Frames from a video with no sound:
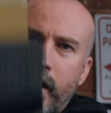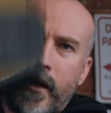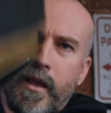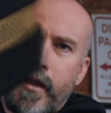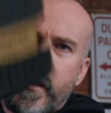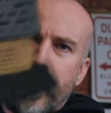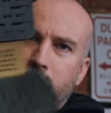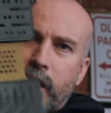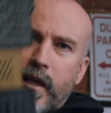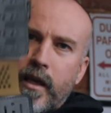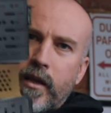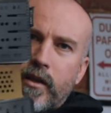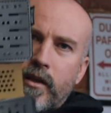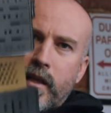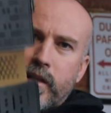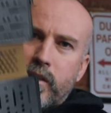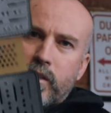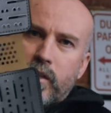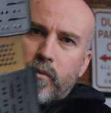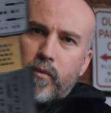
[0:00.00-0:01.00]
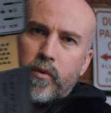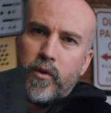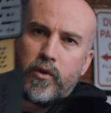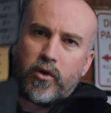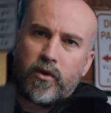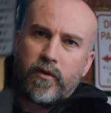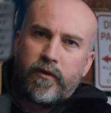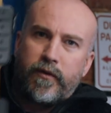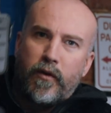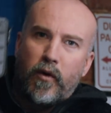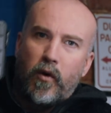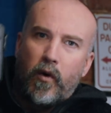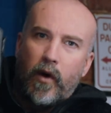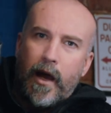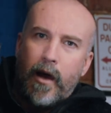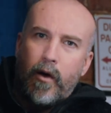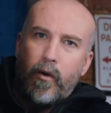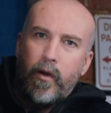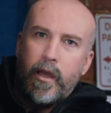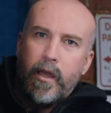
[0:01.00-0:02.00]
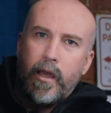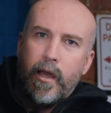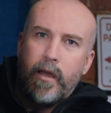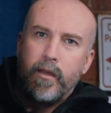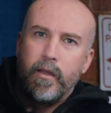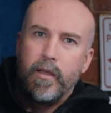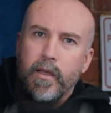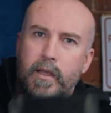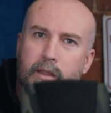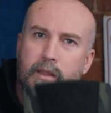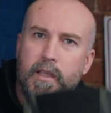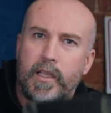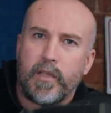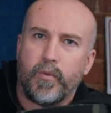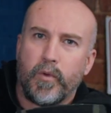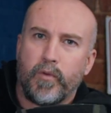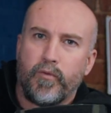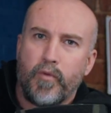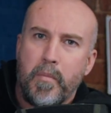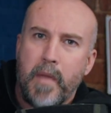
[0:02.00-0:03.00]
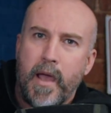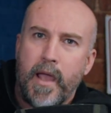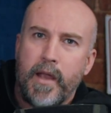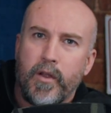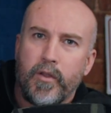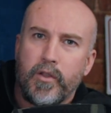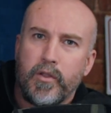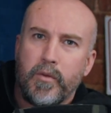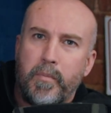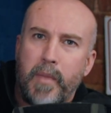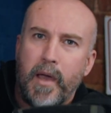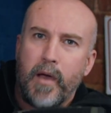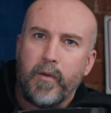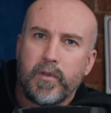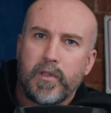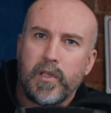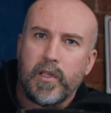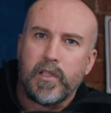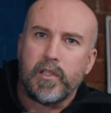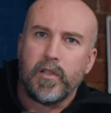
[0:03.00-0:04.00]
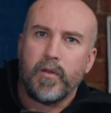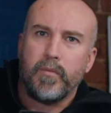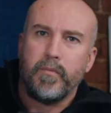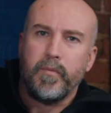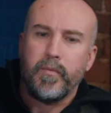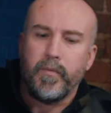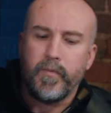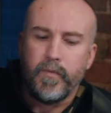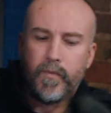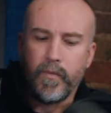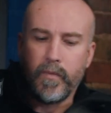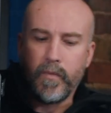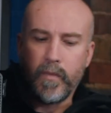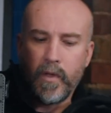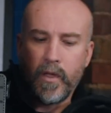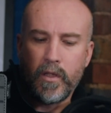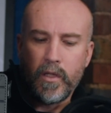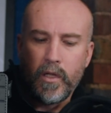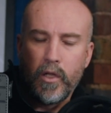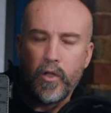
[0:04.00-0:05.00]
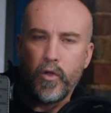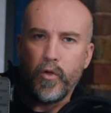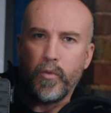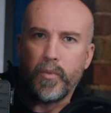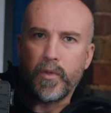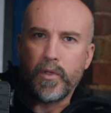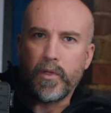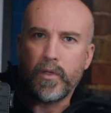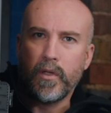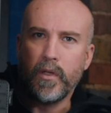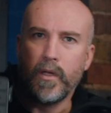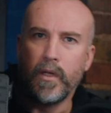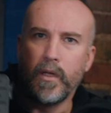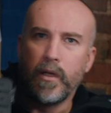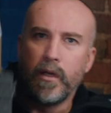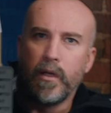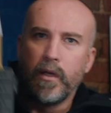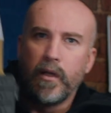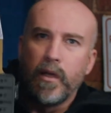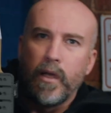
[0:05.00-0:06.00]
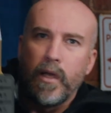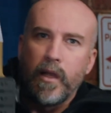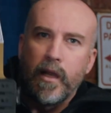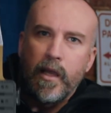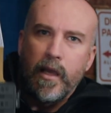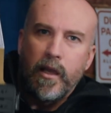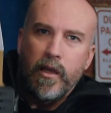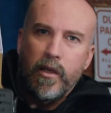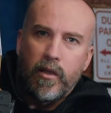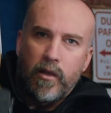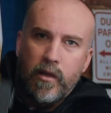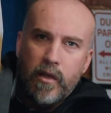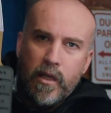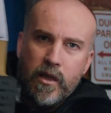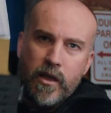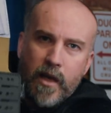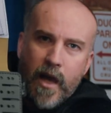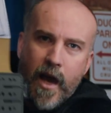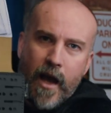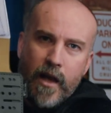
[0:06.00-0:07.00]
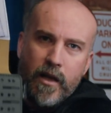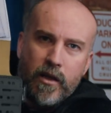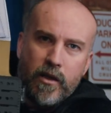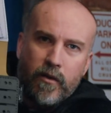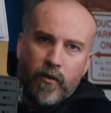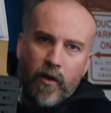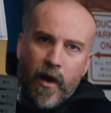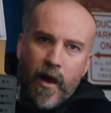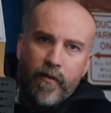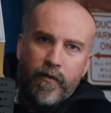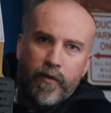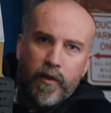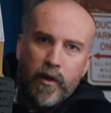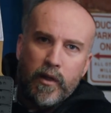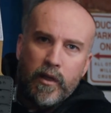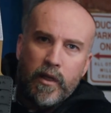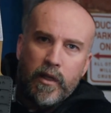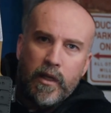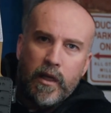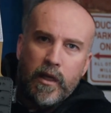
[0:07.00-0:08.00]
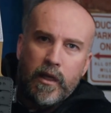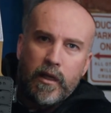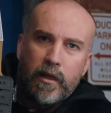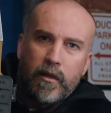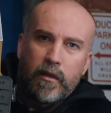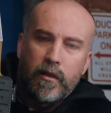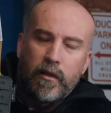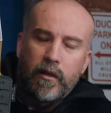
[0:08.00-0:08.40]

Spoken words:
and the kit literally would just fall out here. This would remain on your belt system, on the loops, and here in your hand you've got everything you need.